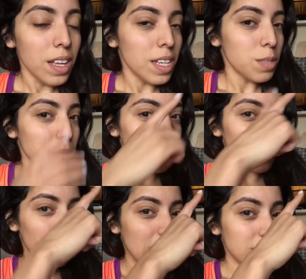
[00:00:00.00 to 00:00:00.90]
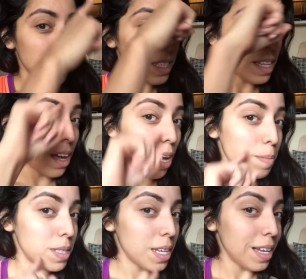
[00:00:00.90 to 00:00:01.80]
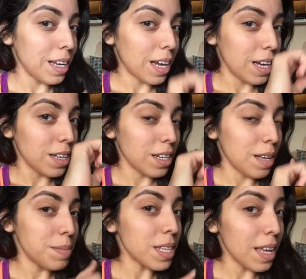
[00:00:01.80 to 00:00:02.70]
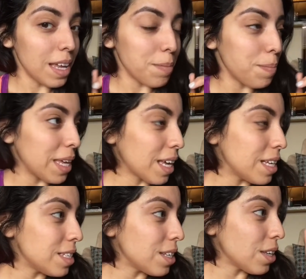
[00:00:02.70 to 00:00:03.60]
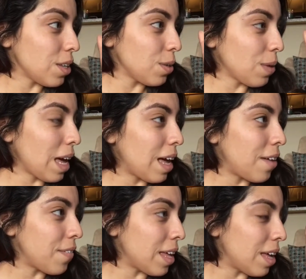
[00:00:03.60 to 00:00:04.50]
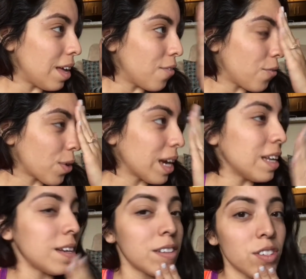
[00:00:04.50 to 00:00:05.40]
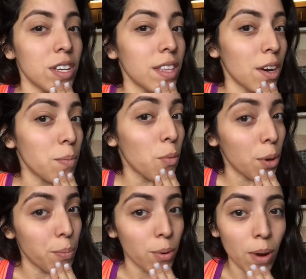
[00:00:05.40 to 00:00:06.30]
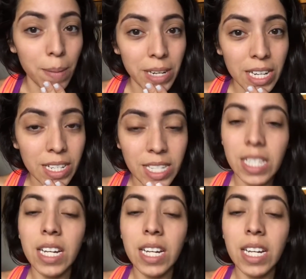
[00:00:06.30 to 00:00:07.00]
is when your face does the opposite and it kind of comes in because you have a forehead and a chin that are more prominent.